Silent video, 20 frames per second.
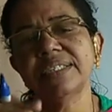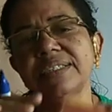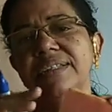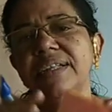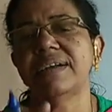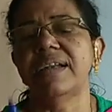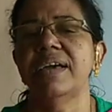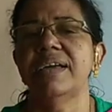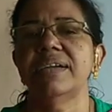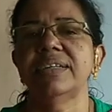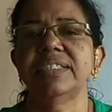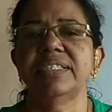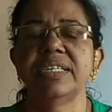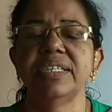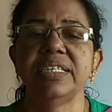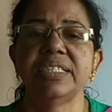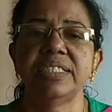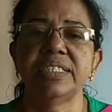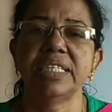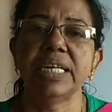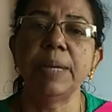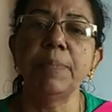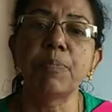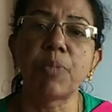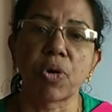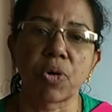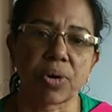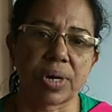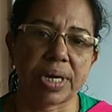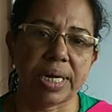the direction is
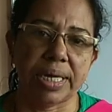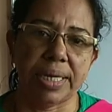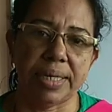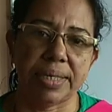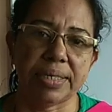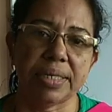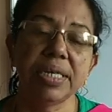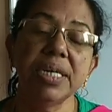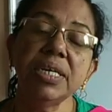important.